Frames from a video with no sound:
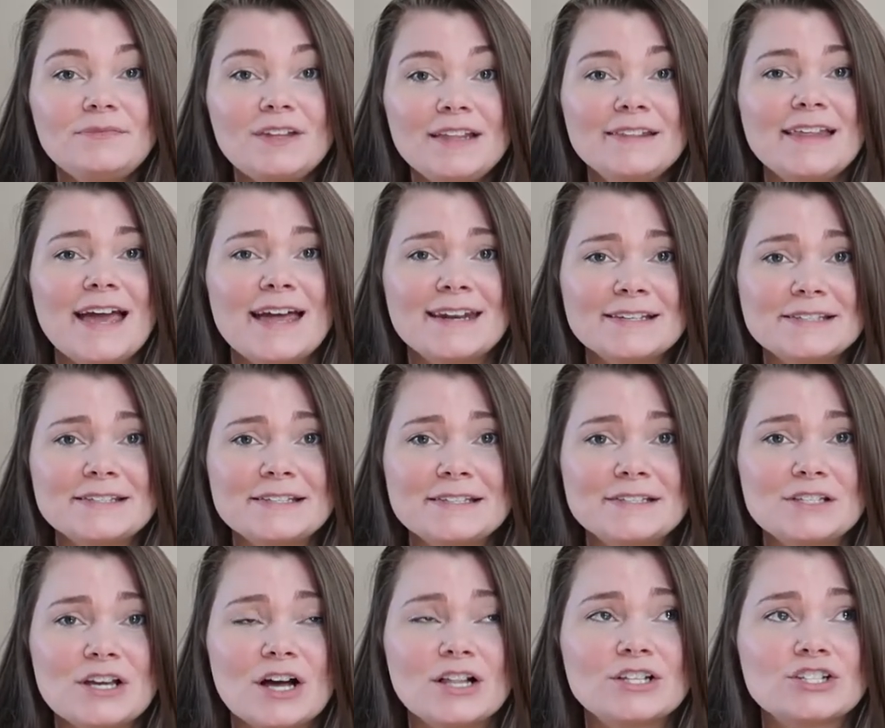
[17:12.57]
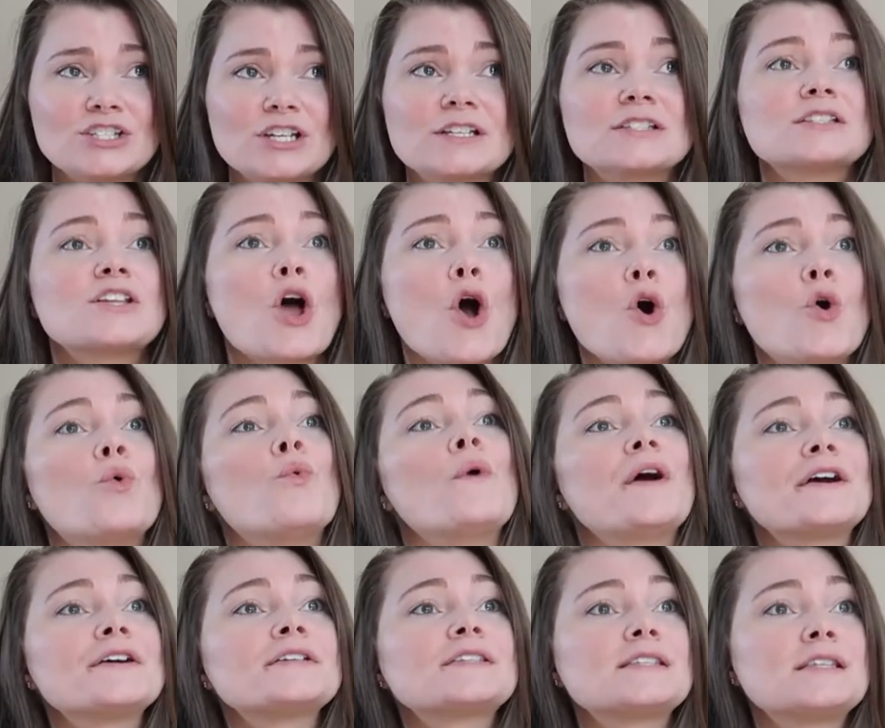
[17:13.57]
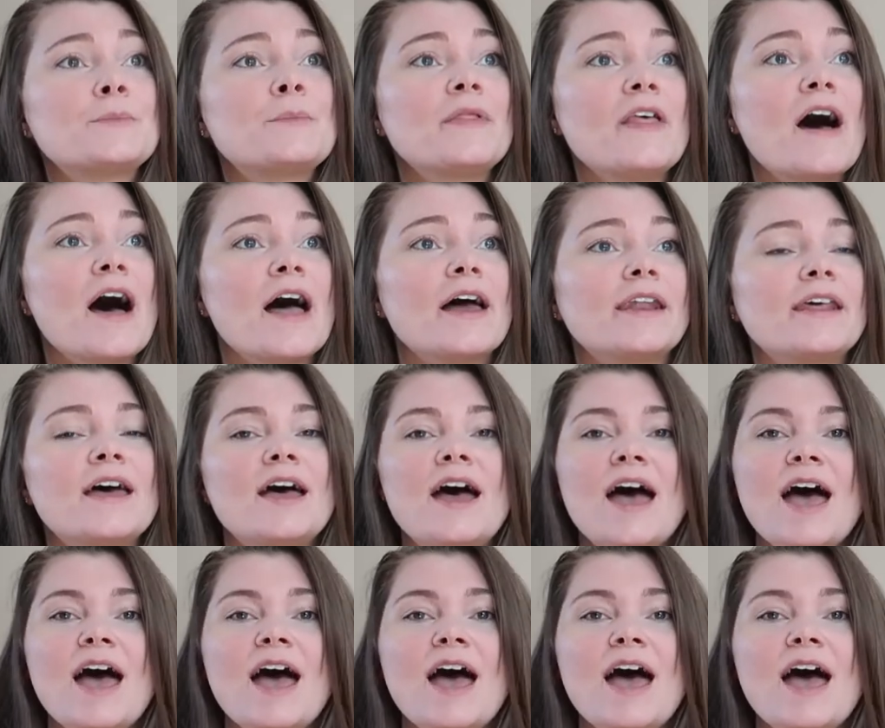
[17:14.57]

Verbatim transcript: the anesthesiologist where's the blood